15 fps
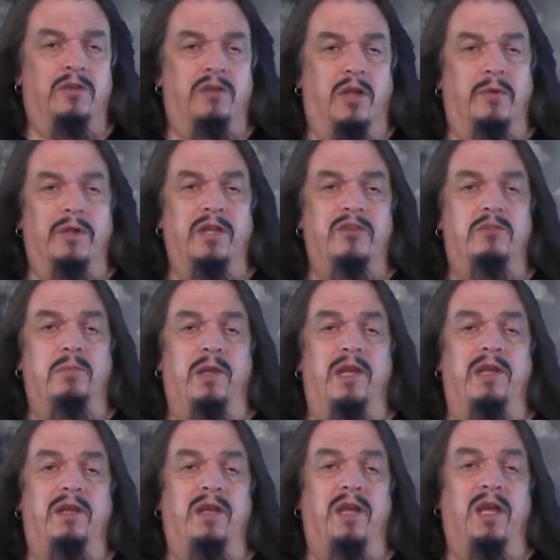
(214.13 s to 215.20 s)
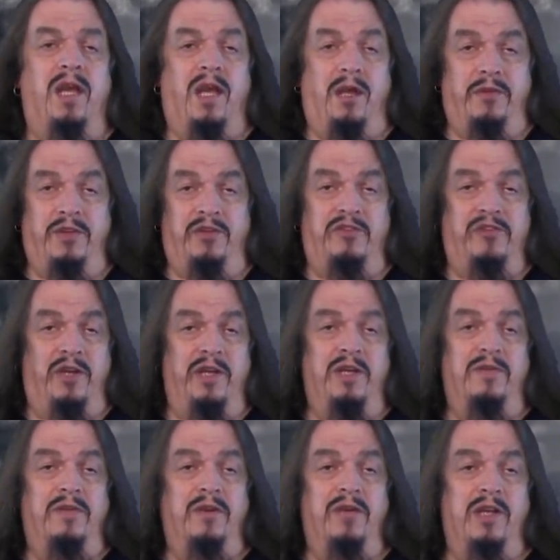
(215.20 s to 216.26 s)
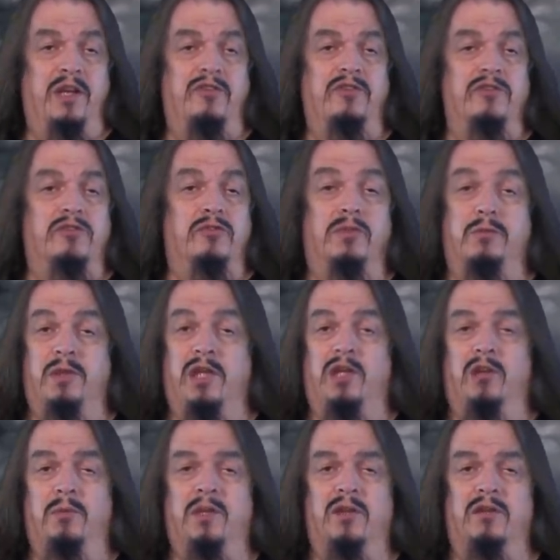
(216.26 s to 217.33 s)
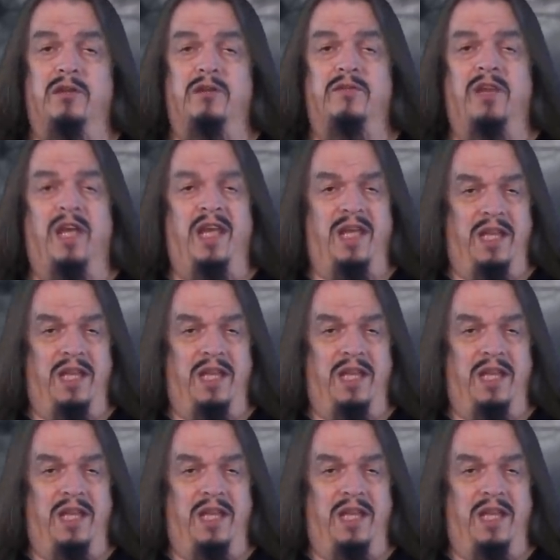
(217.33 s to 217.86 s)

Darwin explained how these tiny variations could be cumulative